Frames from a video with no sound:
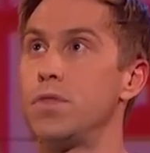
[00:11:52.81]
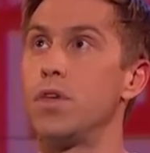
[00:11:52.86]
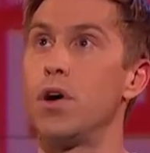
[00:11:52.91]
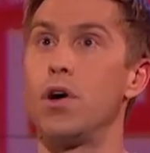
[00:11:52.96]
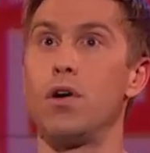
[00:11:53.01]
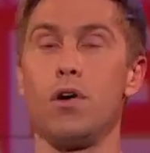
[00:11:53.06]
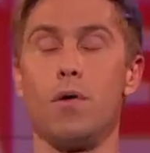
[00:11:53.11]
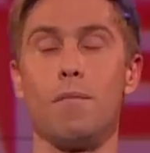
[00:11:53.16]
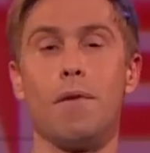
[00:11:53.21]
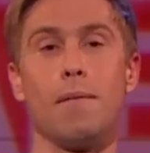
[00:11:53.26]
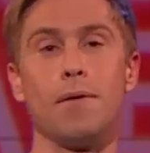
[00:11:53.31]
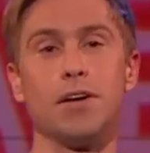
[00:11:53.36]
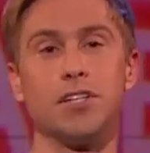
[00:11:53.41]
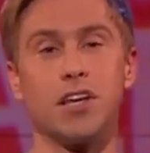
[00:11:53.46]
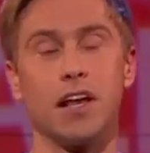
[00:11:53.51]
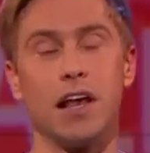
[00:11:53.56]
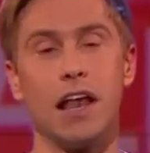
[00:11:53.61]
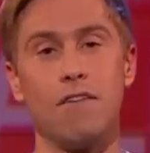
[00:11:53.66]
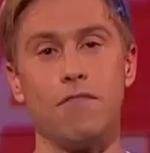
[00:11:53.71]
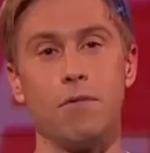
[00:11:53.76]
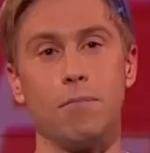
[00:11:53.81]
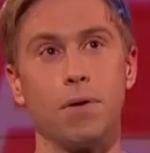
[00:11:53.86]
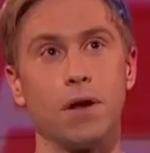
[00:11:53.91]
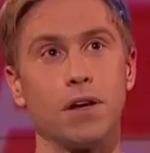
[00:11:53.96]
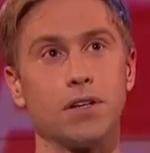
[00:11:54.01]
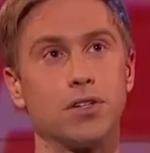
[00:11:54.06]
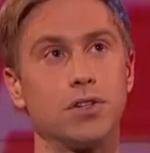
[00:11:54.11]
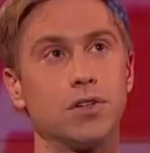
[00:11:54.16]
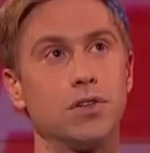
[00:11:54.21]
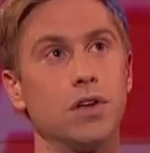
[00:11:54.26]
no, no, maybe it's 11
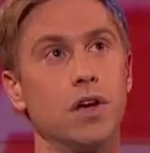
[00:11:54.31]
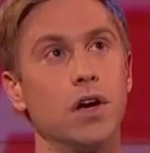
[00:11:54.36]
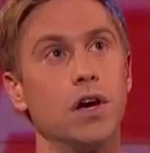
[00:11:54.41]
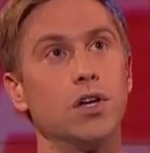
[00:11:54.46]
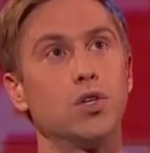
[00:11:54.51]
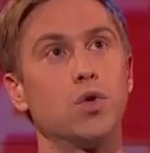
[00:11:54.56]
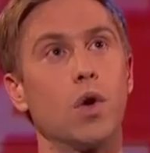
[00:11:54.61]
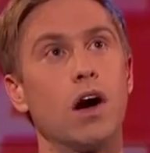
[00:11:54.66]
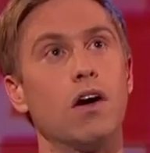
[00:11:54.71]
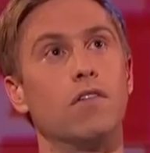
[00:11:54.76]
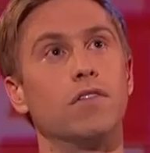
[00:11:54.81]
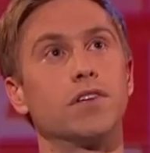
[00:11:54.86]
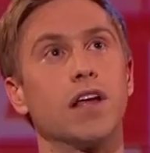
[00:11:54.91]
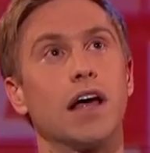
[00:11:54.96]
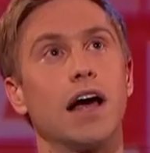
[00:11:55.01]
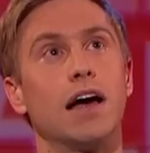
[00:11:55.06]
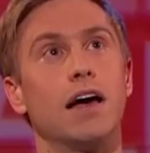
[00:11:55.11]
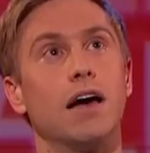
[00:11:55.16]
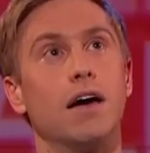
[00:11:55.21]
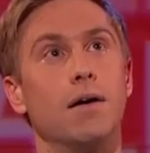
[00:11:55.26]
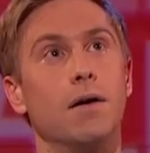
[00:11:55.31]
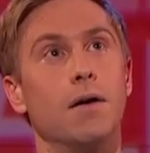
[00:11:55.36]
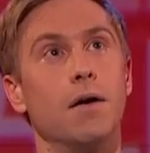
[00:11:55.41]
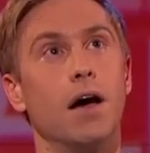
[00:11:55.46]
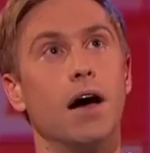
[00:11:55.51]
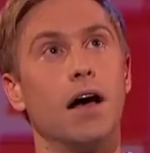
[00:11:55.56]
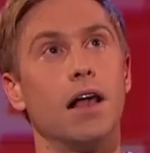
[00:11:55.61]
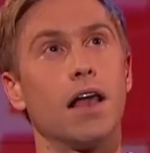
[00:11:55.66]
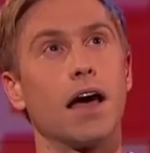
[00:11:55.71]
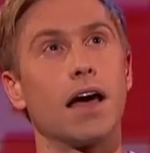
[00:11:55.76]
plus 12, is that
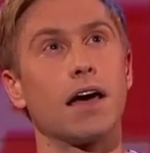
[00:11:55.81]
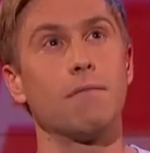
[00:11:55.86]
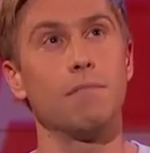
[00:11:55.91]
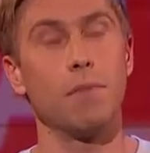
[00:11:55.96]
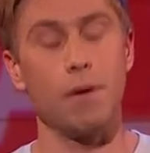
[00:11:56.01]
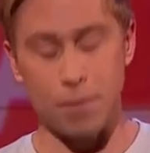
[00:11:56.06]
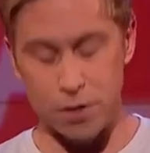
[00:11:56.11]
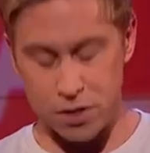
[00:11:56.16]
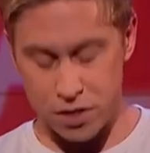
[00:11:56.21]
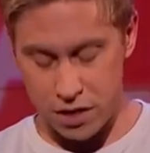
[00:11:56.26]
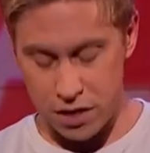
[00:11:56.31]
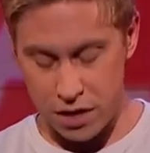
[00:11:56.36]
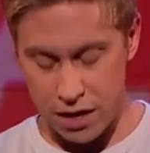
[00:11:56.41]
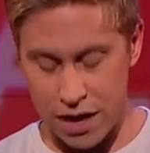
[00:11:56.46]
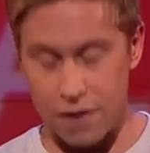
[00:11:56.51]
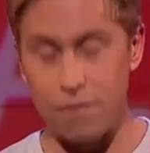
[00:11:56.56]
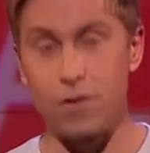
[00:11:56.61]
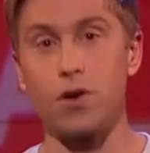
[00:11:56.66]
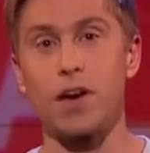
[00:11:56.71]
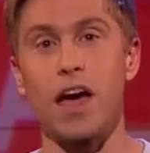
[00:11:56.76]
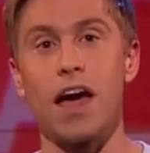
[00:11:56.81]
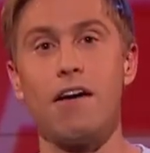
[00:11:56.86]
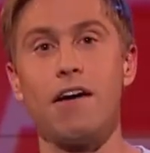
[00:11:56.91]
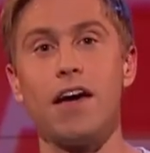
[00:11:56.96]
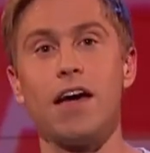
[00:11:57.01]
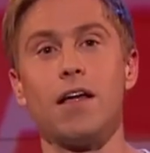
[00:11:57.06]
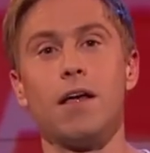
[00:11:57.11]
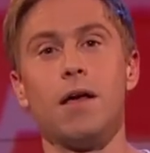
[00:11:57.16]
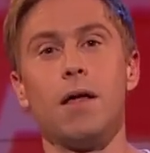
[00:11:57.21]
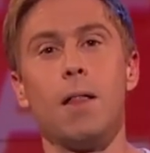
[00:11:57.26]
it? Like, maybe like, if you
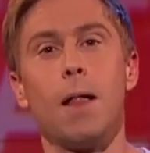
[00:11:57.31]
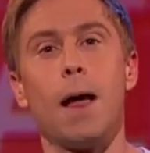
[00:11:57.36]
carry...